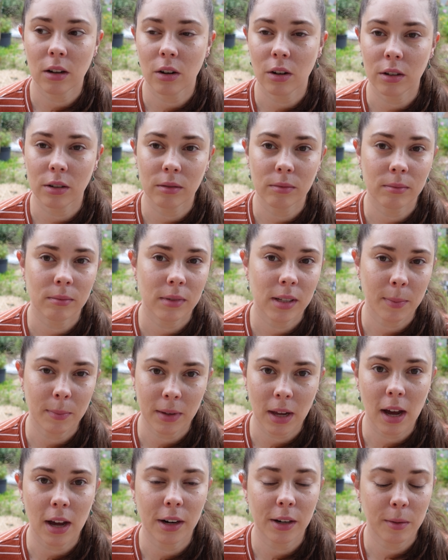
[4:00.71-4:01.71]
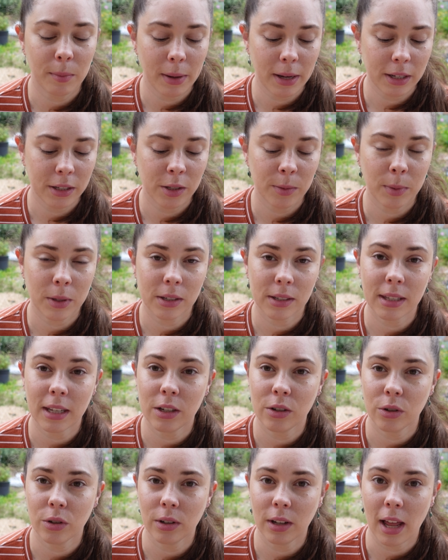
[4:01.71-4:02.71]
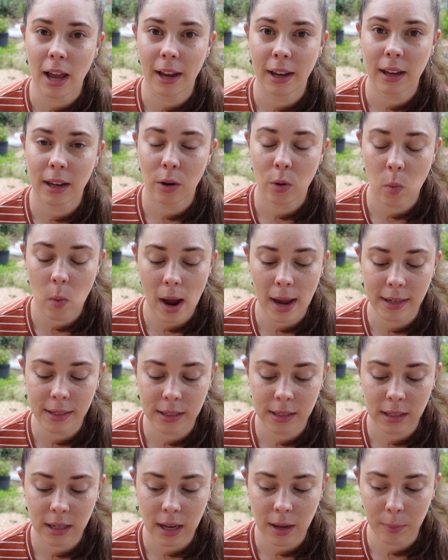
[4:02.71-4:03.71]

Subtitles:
on some garden beds, because they do like quite